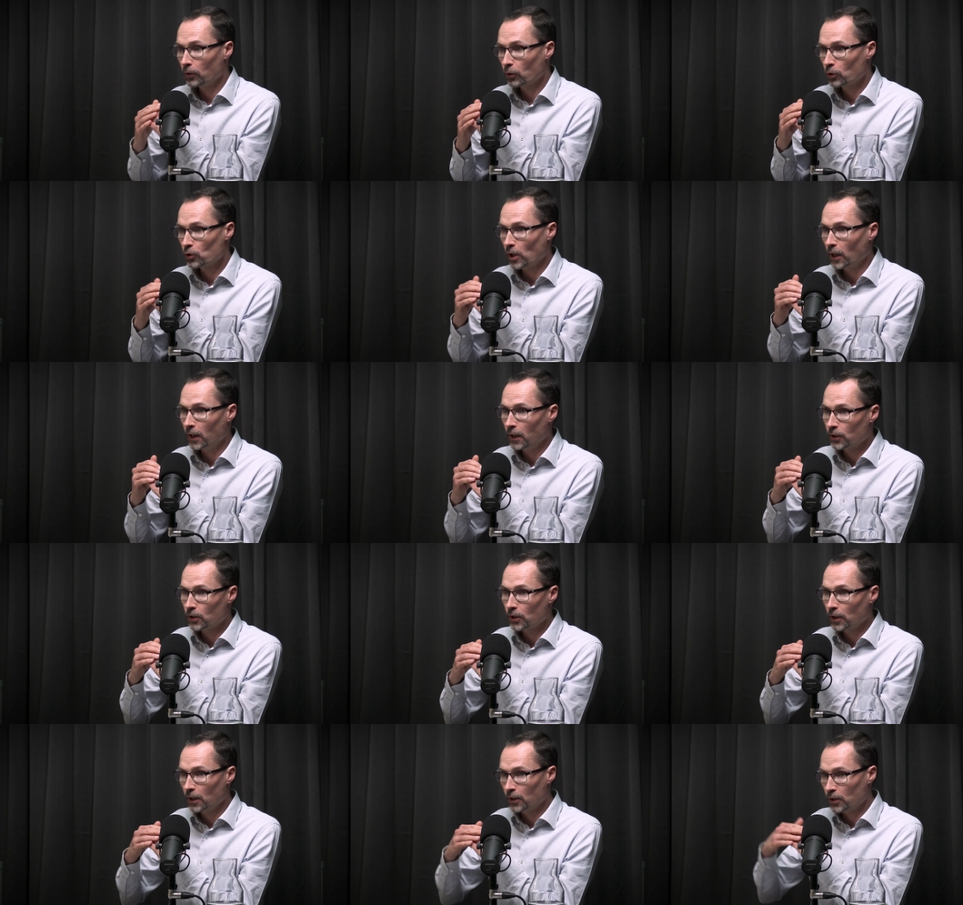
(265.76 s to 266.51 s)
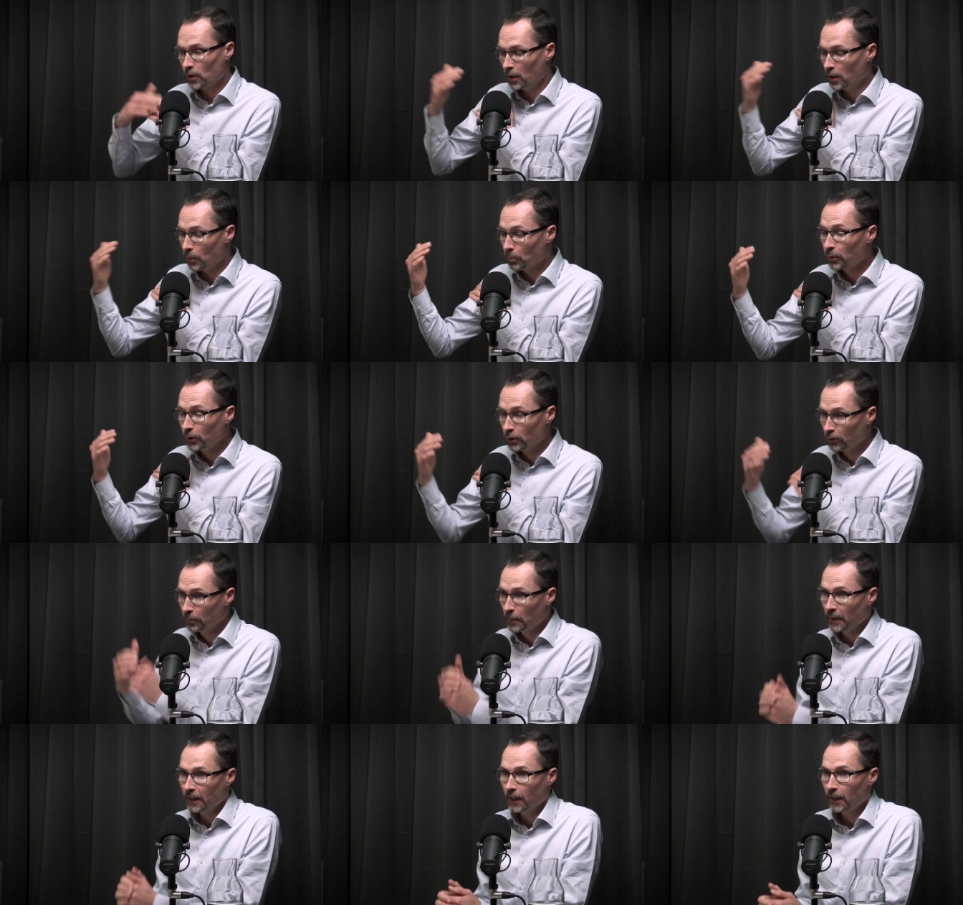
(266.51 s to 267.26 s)
could say it's an
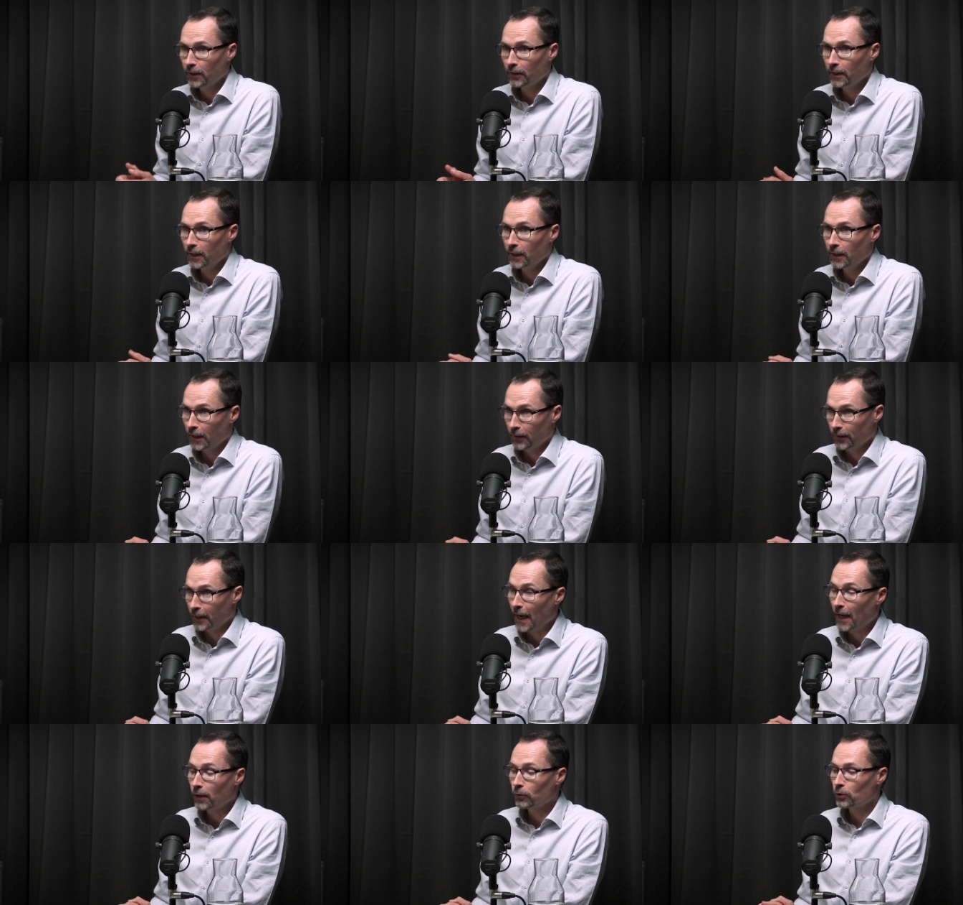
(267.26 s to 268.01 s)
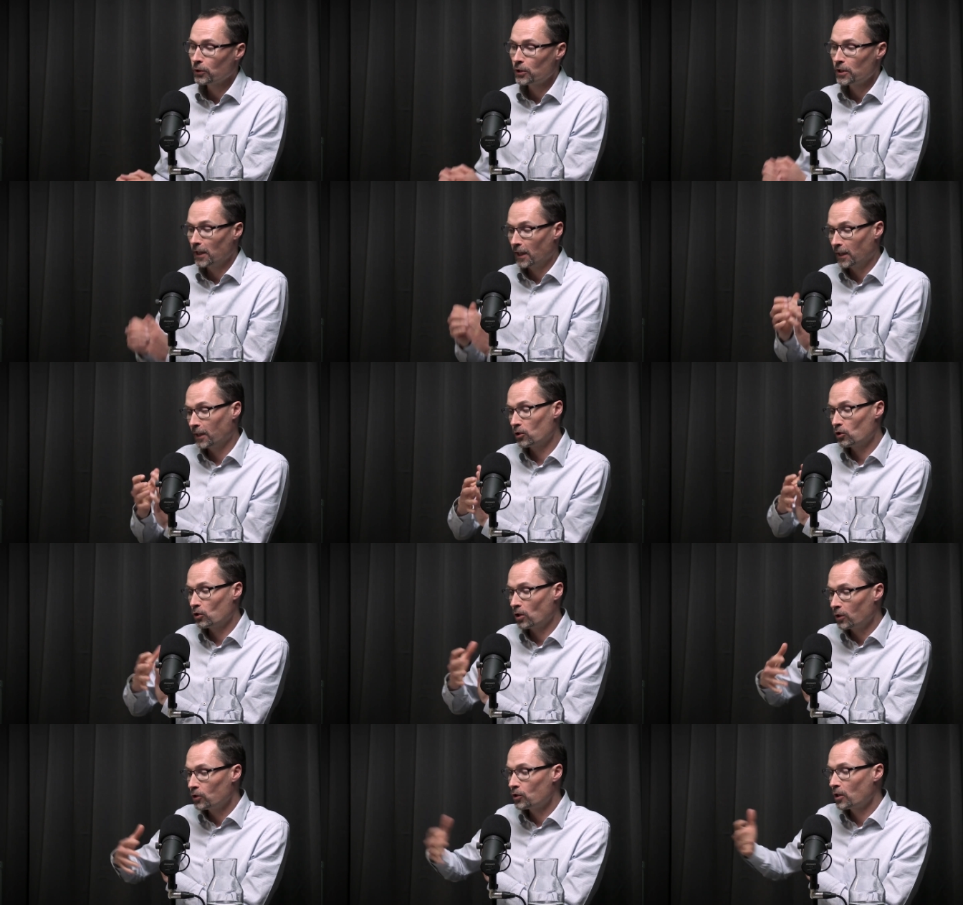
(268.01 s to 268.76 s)
improvement in the accuracy, and
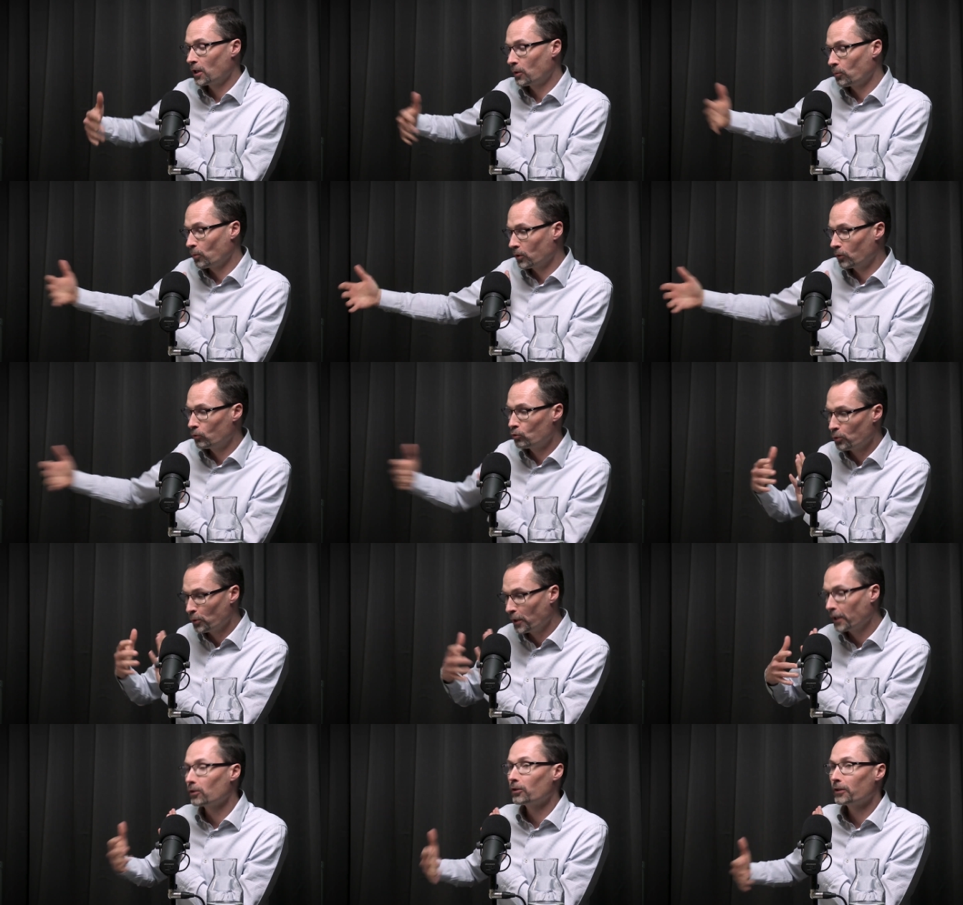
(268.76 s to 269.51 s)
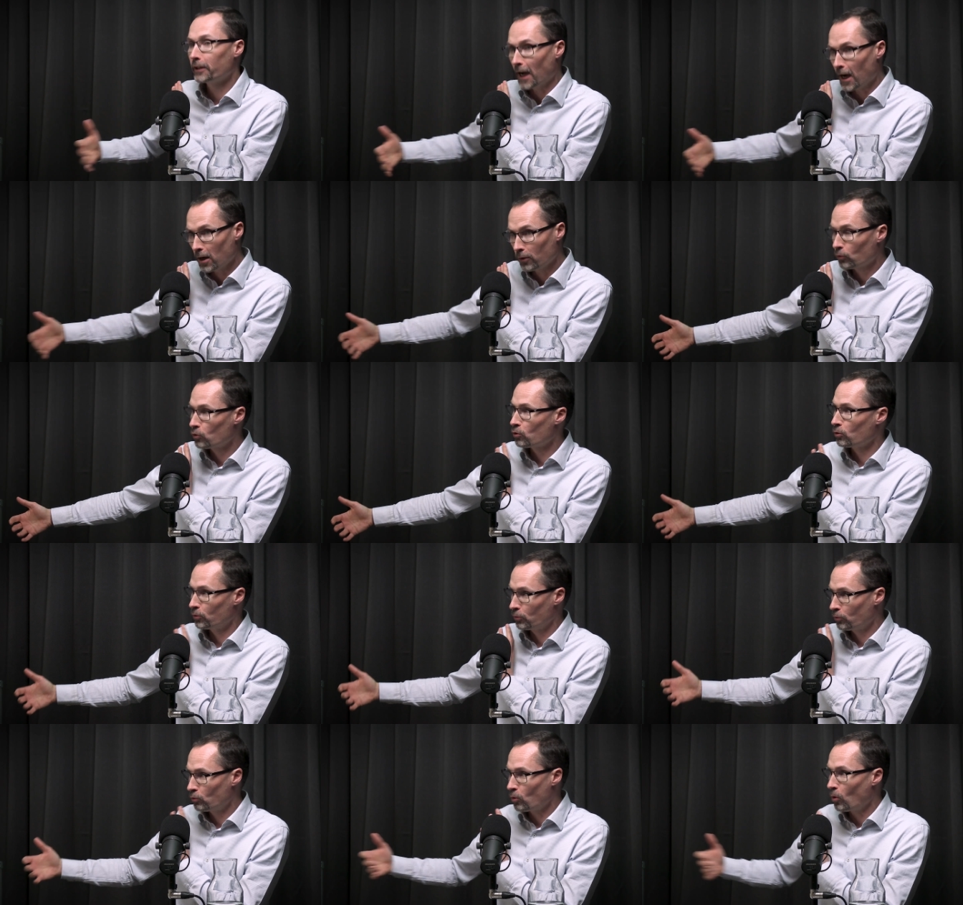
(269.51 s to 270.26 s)
as such, it will trickle down
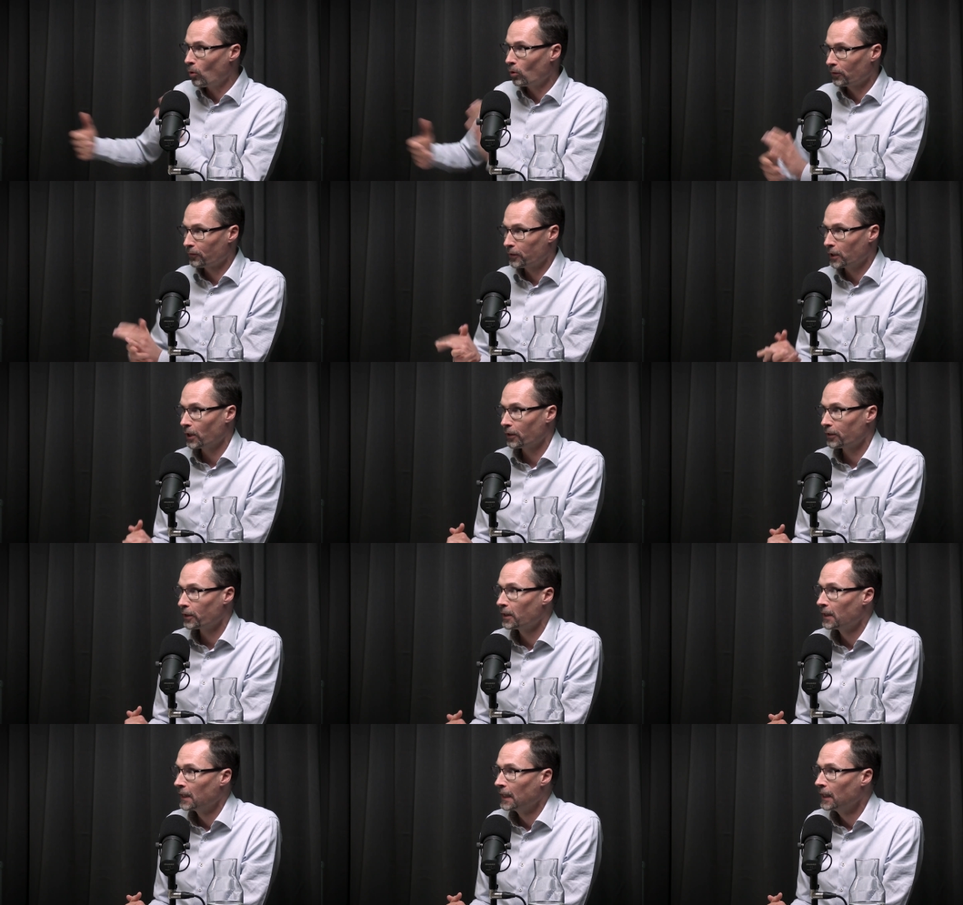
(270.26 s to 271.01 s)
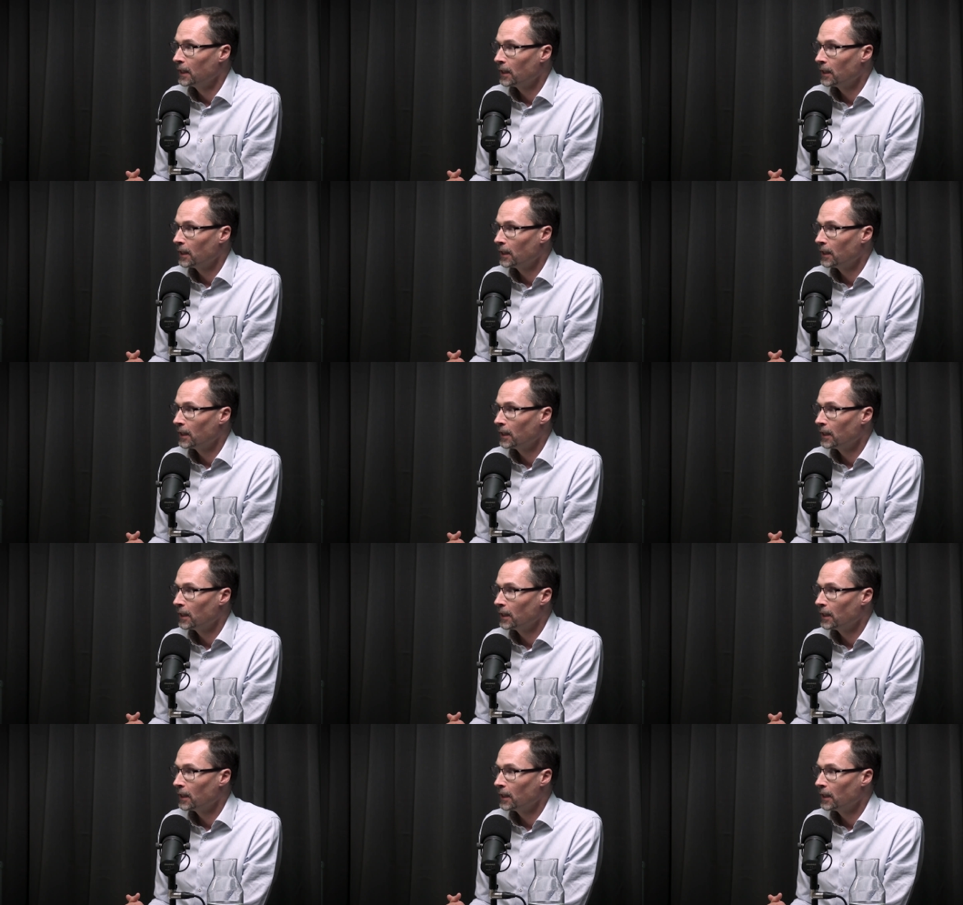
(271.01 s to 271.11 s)
to all of the other